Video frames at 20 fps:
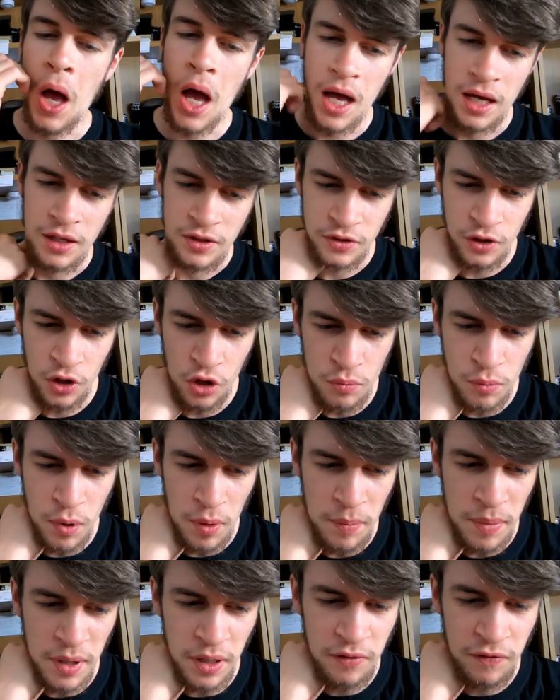So my
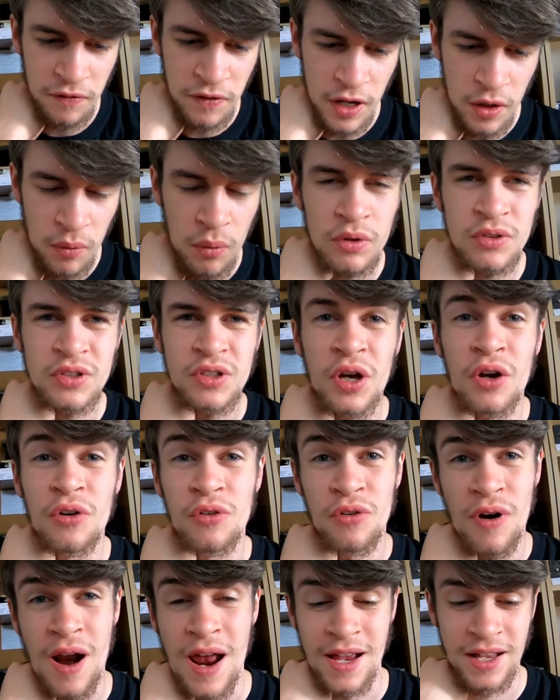big fear was
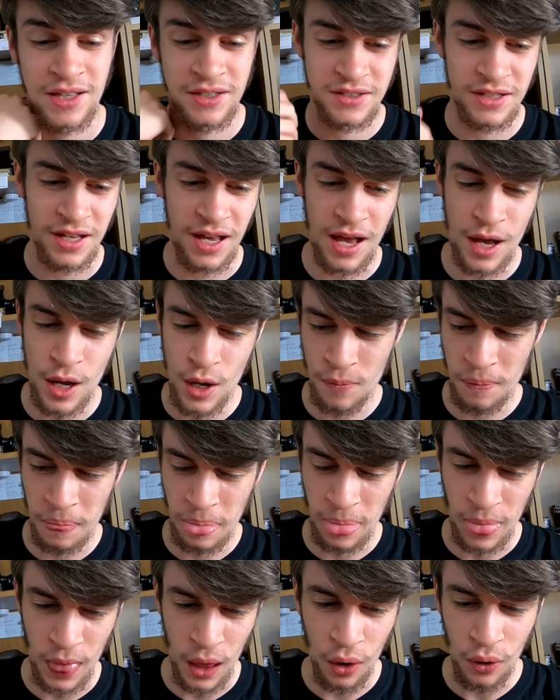correct.
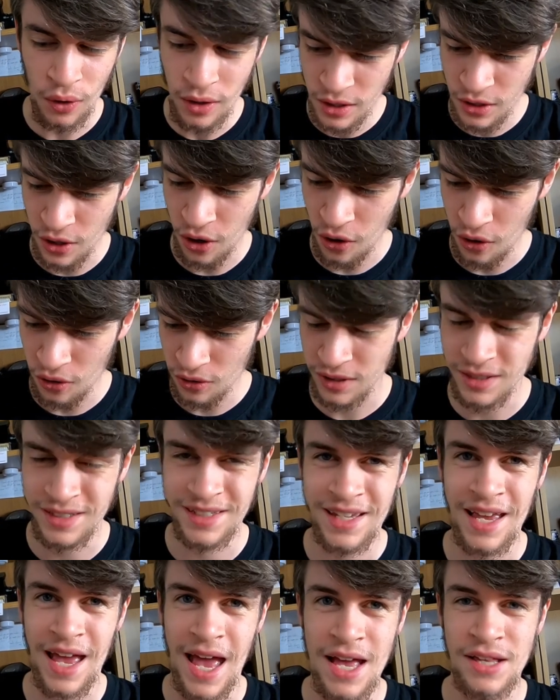I
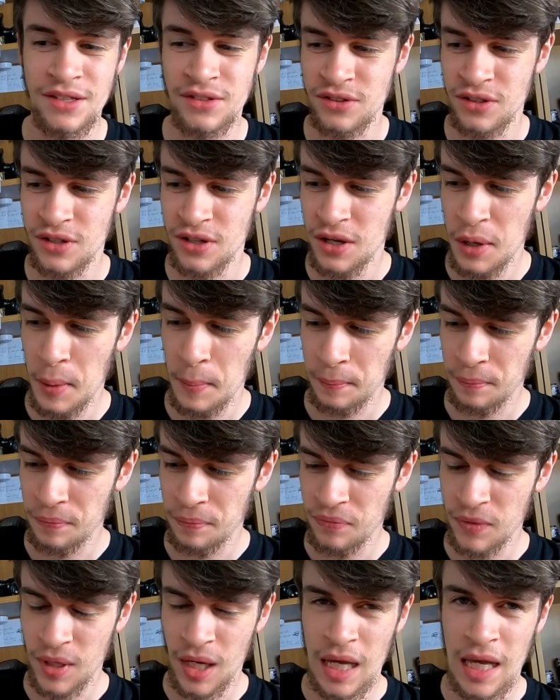can't get
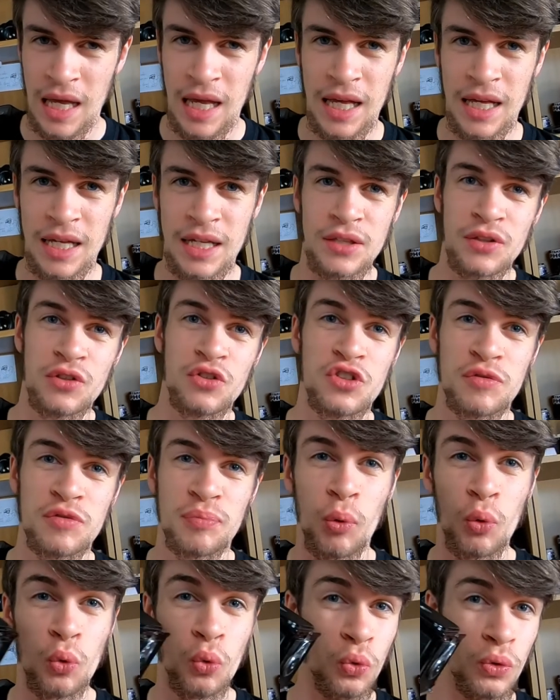the
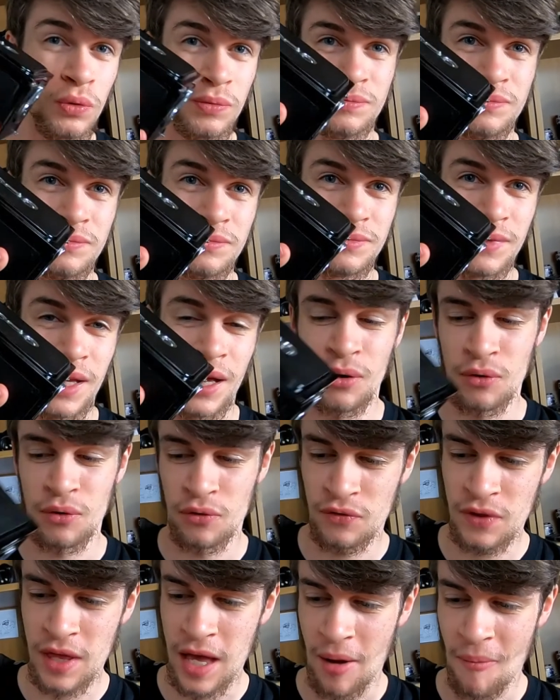spool out
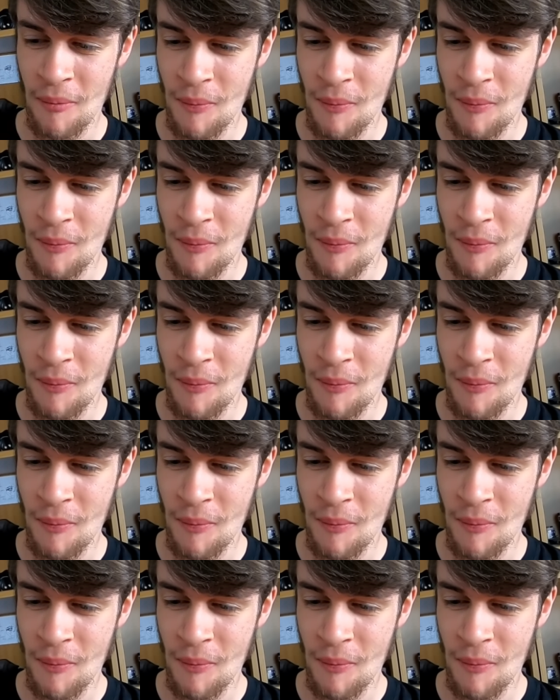of that.